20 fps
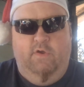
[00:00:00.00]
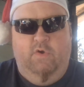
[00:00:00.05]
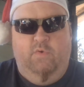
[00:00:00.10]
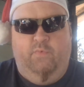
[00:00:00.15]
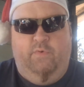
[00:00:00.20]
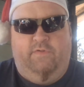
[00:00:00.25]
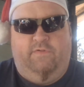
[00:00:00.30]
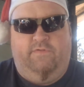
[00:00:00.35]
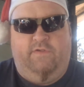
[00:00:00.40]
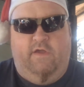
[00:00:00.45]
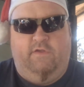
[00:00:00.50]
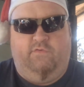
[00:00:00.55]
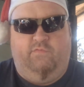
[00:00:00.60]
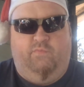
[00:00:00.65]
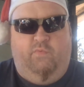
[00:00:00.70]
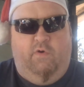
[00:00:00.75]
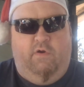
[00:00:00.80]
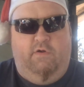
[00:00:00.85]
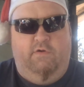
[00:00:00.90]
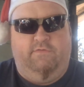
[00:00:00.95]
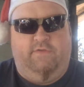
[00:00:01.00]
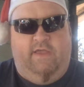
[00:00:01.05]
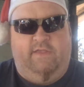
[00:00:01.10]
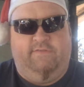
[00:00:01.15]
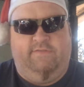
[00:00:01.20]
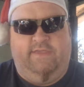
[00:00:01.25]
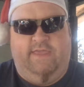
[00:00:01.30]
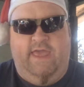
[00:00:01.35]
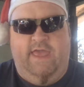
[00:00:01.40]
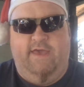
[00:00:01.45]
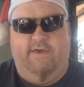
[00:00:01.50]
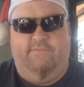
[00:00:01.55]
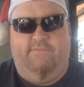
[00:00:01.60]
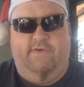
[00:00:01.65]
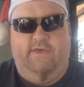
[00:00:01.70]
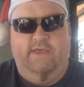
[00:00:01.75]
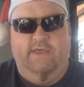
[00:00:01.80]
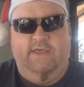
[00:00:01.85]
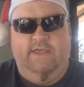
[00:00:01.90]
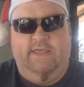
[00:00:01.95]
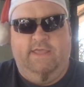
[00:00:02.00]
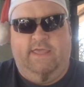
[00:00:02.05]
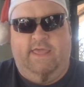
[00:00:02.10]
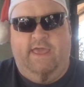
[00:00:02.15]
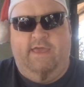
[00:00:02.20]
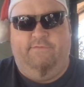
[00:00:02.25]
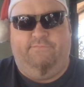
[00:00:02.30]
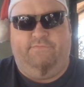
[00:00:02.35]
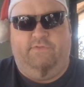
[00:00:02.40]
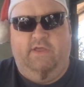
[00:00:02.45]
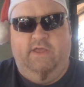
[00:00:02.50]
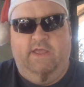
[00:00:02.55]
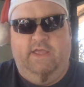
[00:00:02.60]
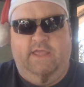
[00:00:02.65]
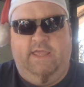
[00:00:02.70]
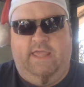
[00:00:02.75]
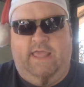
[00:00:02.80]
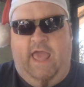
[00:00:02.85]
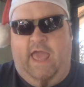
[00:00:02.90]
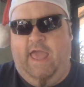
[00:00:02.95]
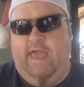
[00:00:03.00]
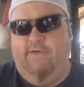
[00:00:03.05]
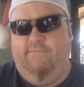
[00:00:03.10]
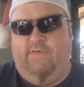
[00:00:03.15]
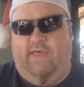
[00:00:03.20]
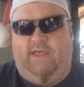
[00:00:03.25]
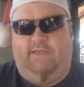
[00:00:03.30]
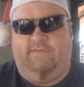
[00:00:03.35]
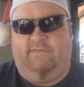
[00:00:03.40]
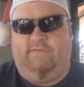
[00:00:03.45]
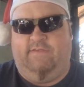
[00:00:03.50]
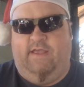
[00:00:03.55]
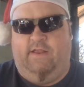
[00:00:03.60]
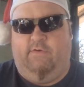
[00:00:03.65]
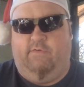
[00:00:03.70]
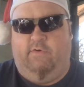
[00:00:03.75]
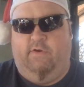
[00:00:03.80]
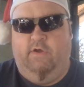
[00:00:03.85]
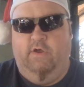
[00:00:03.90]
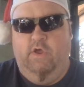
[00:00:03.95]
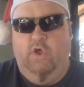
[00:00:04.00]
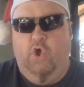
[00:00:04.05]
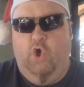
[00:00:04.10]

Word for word: with such words as give, gift, gave, etc.